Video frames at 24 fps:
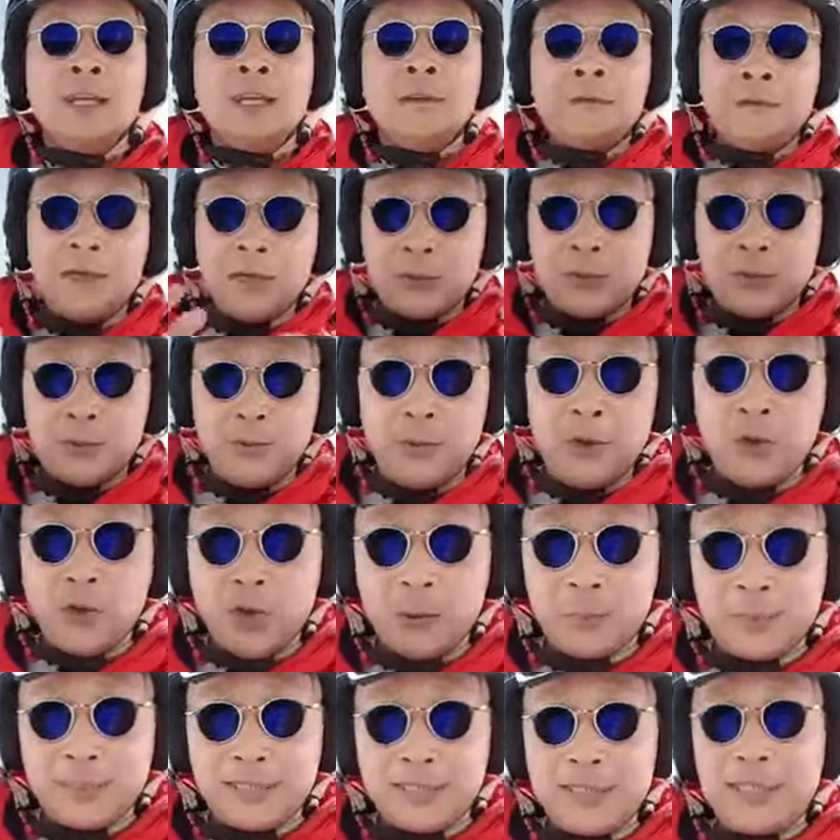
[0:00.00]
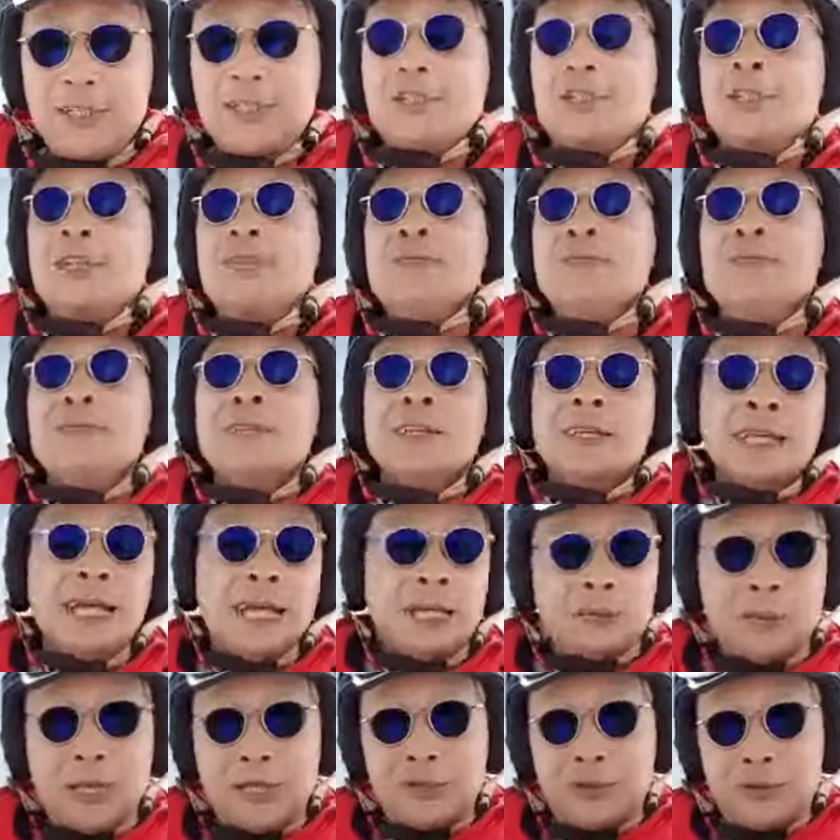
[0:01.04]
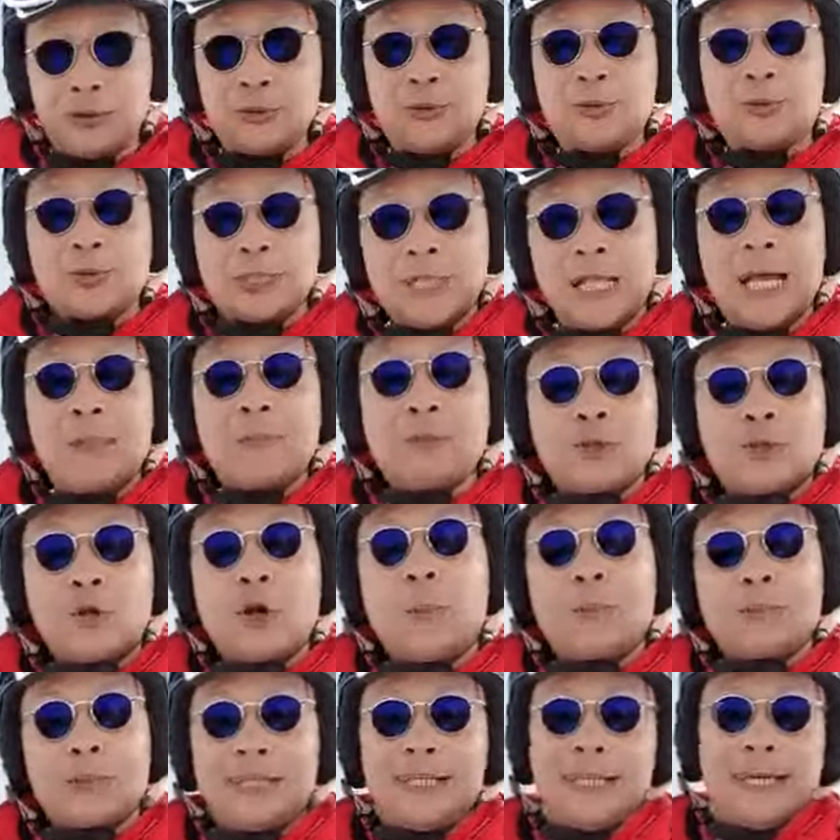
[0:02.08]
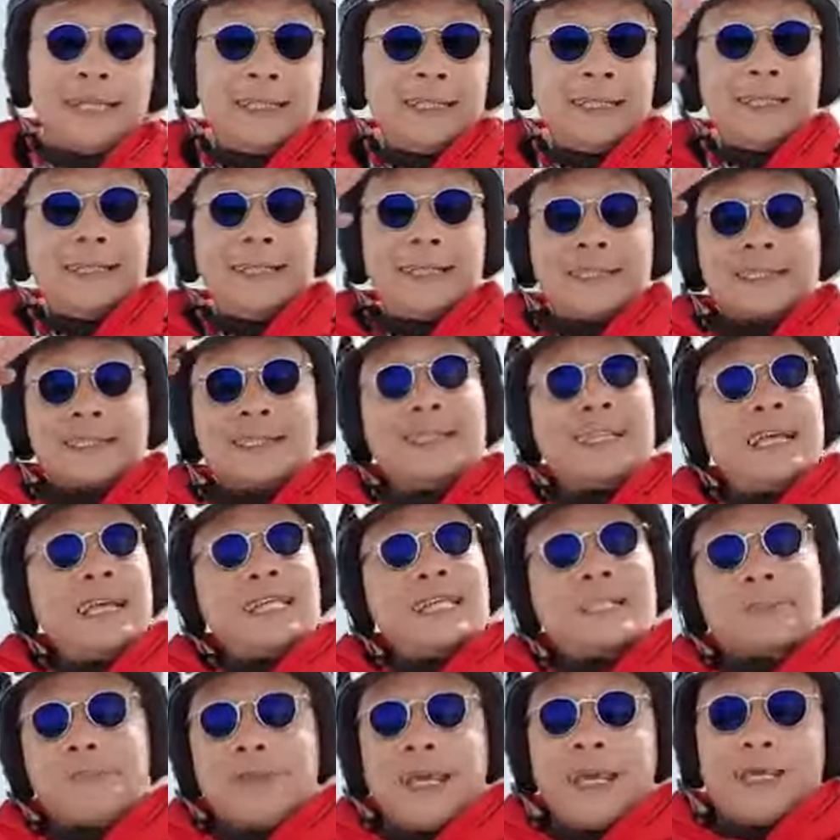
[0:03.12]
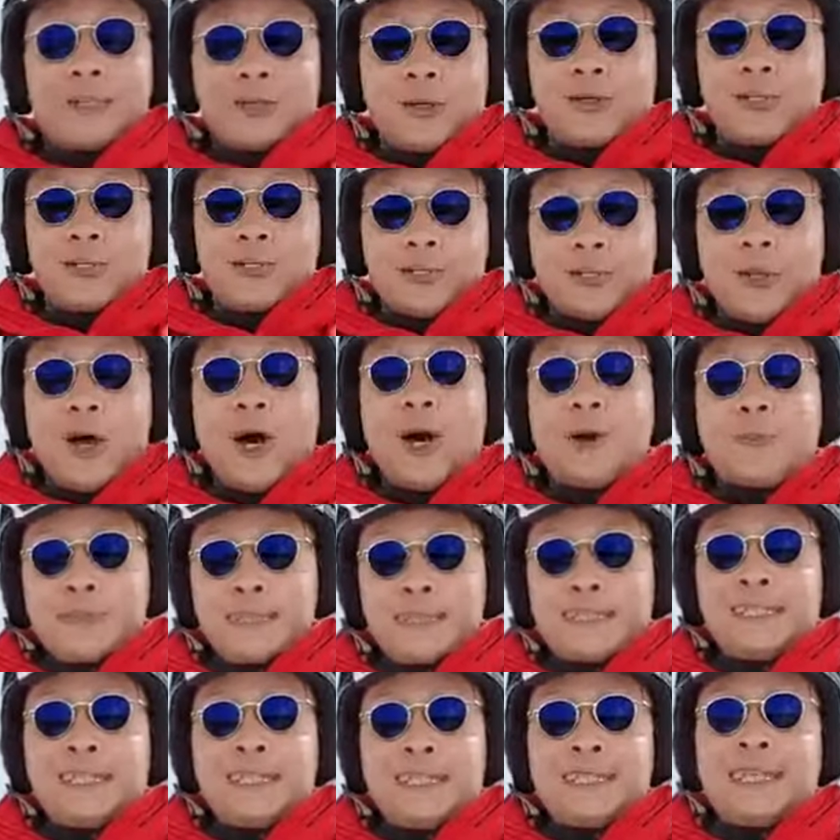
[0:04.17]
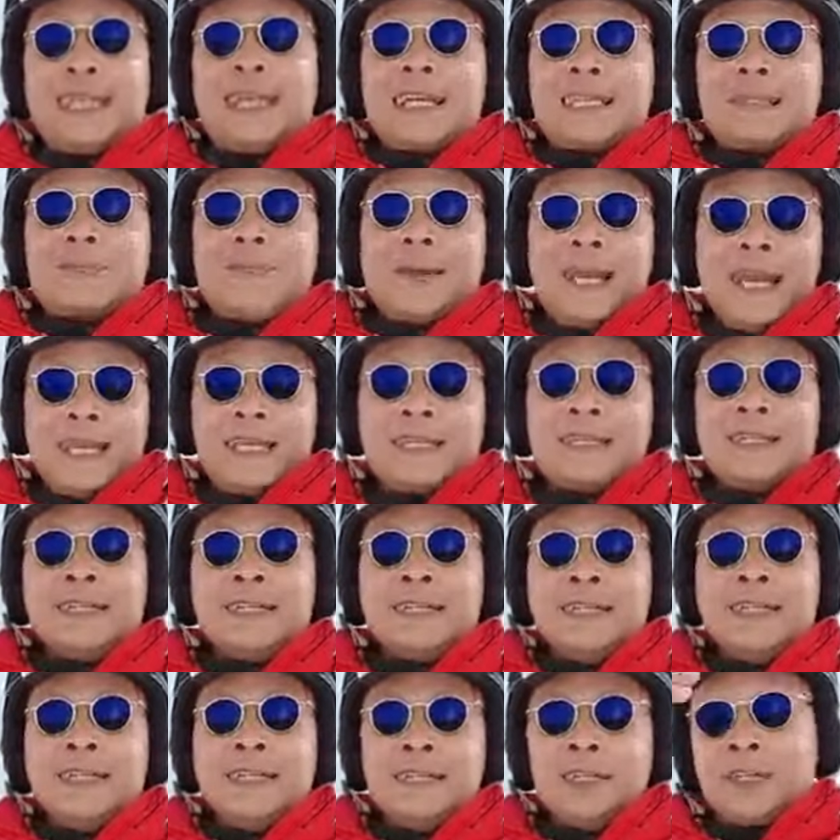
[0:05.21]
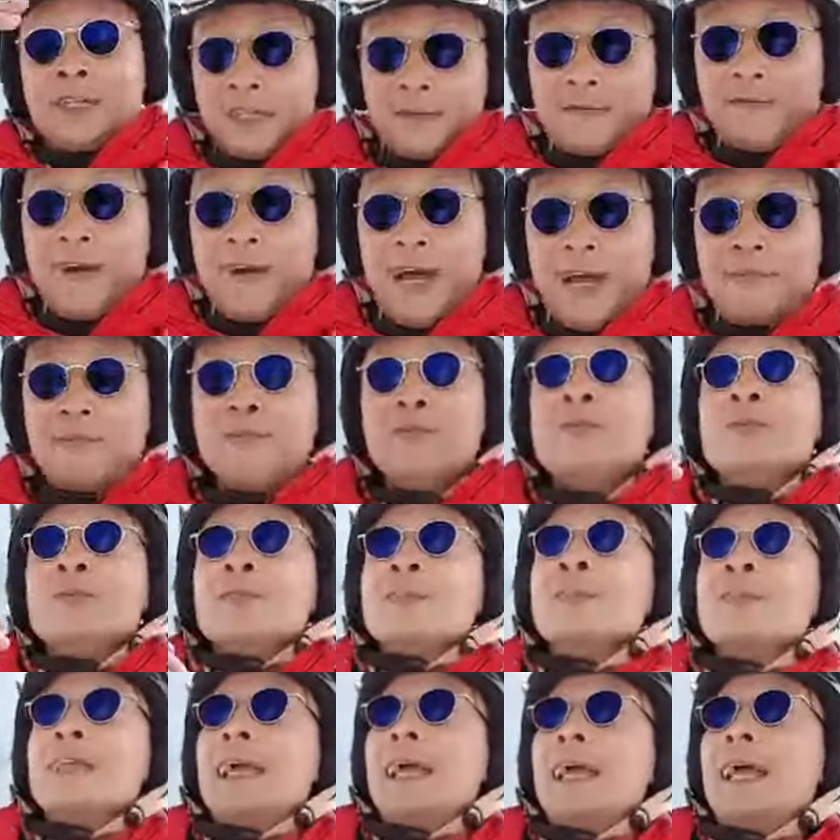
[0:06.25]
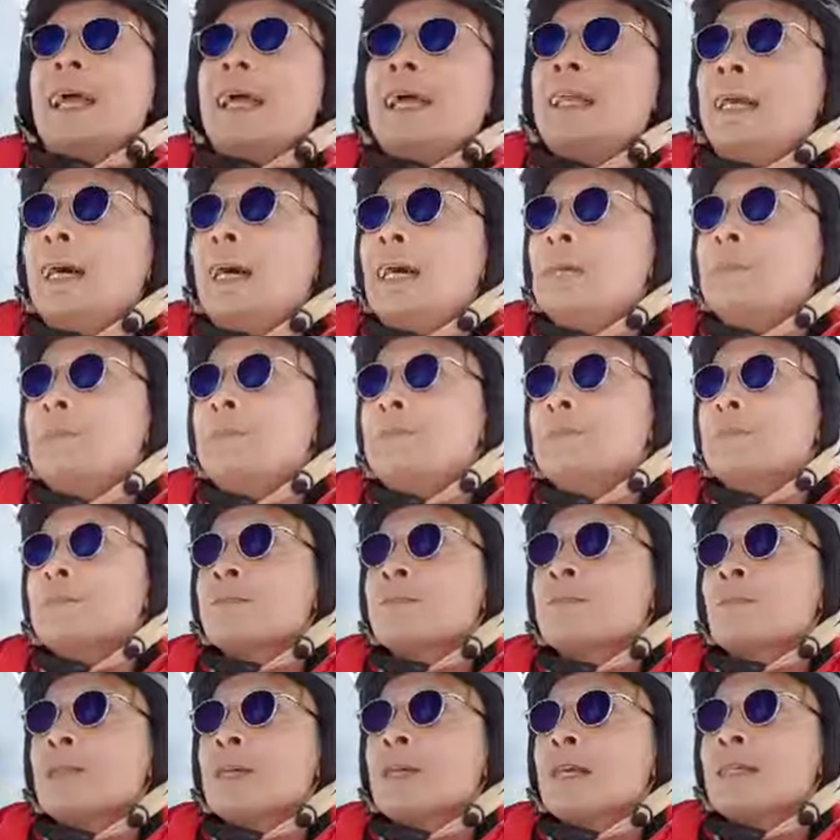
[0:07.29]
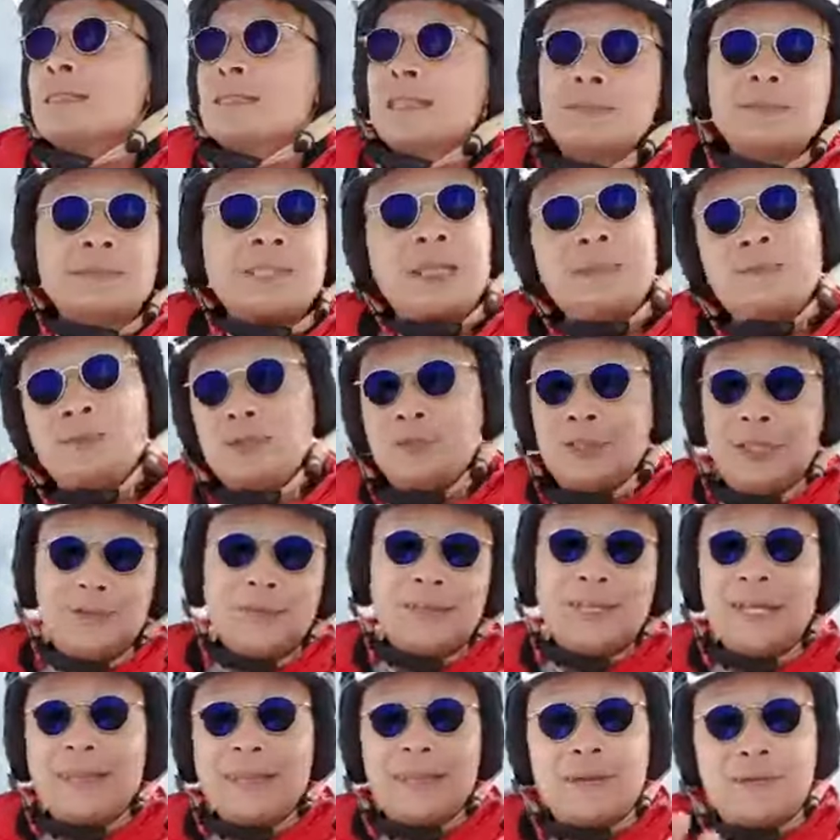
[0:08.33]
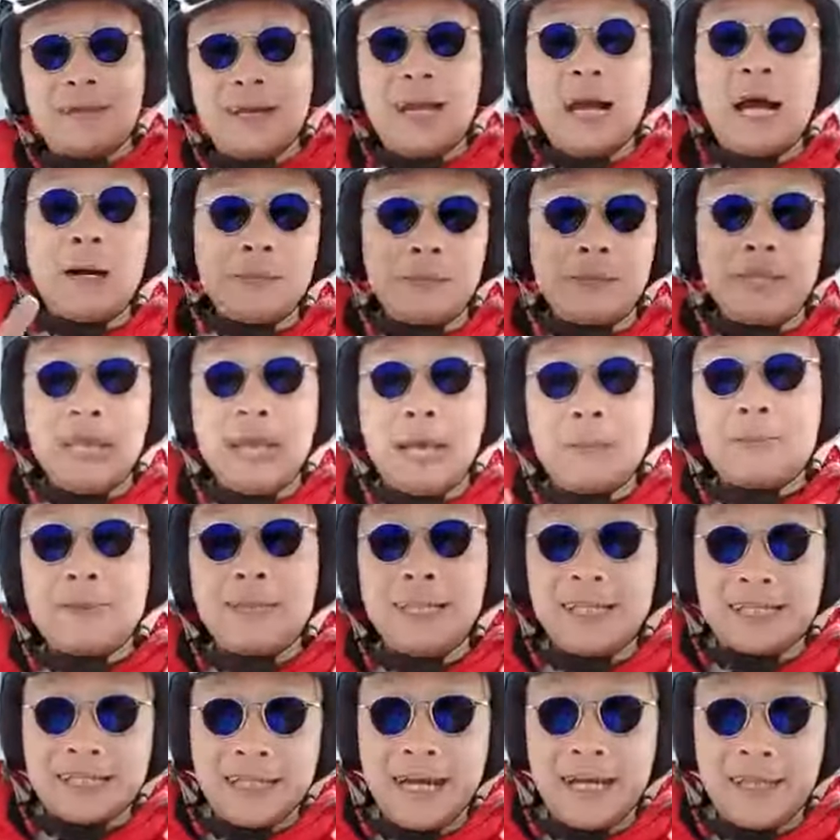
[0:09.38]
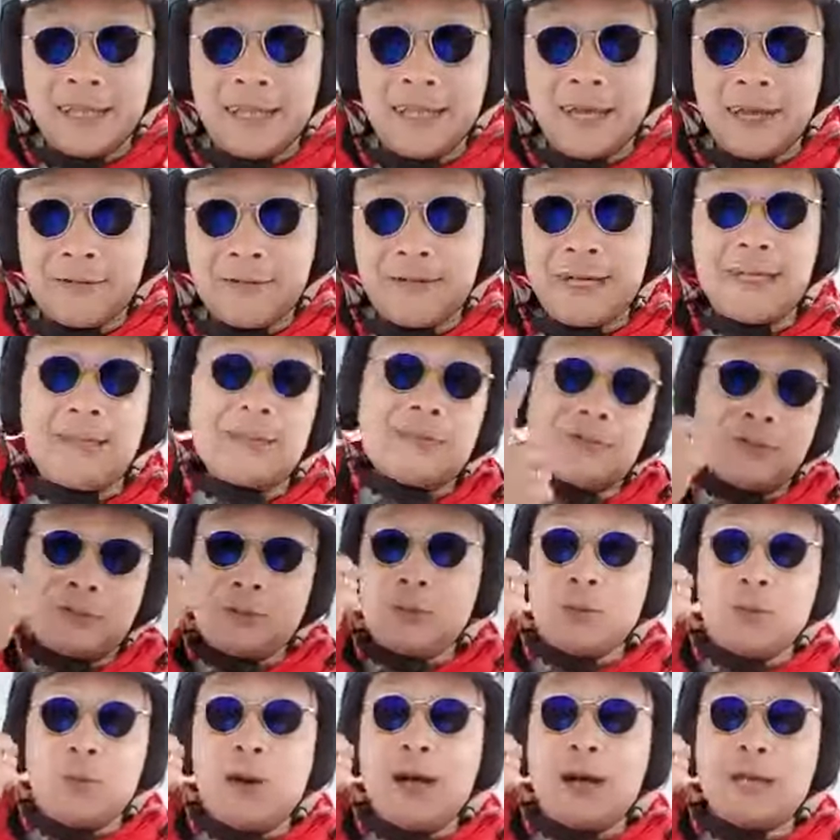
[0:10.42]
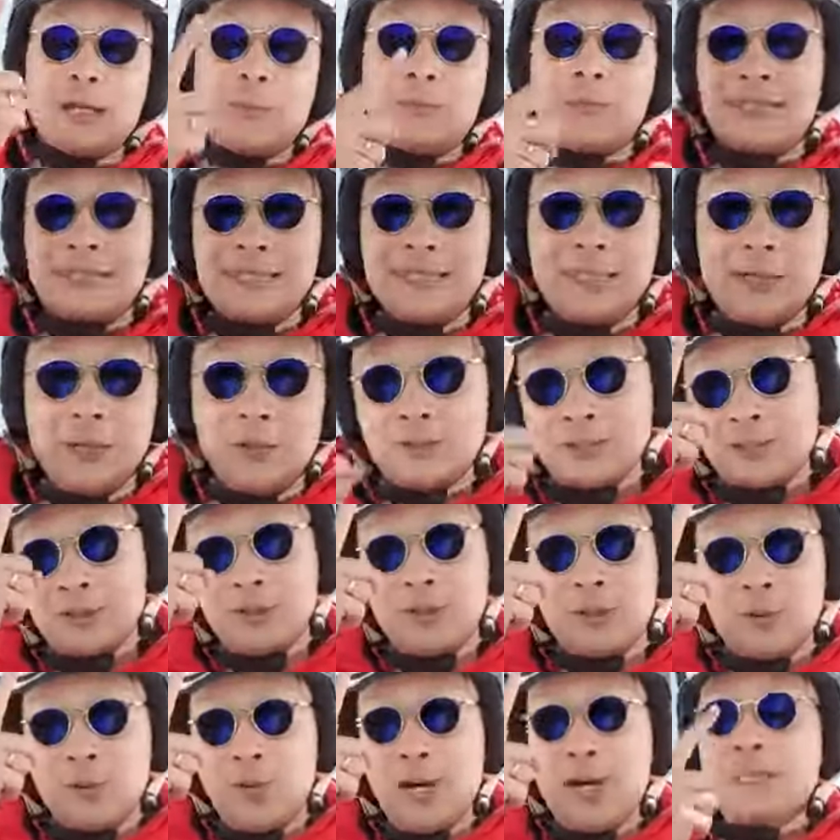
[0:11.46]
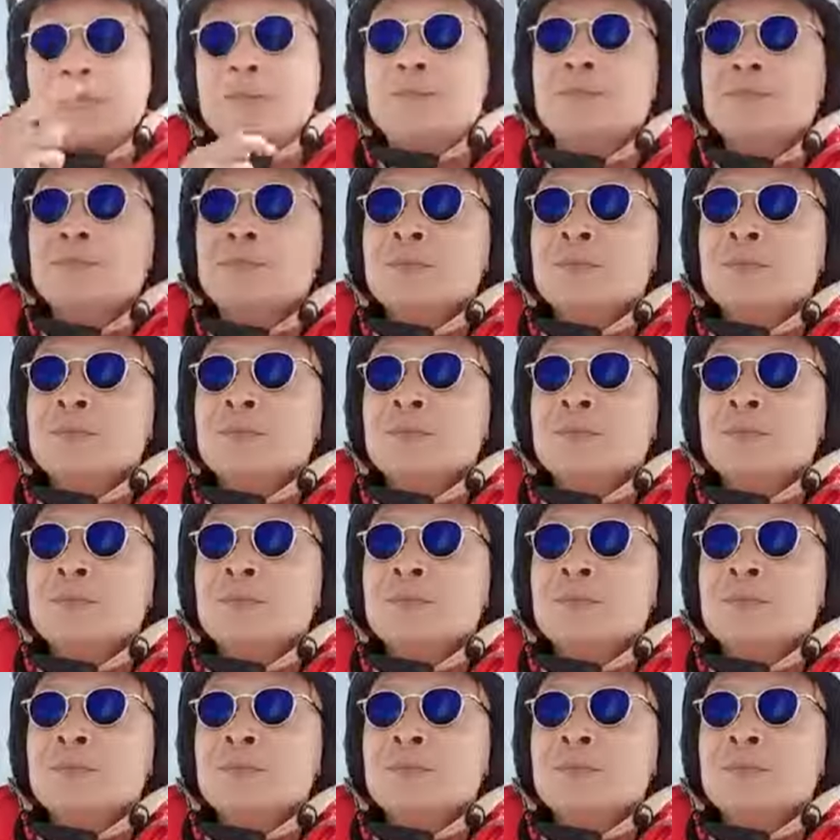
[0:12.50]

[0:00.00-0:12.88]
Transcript: faces more competition, and as you climb the corporate ladder, there's less space on the top, isn't it? Less space. You gotta fight, and sometimes you never get there, right? How many MDs are there, right? There's only one. How many CEOs? There's only one.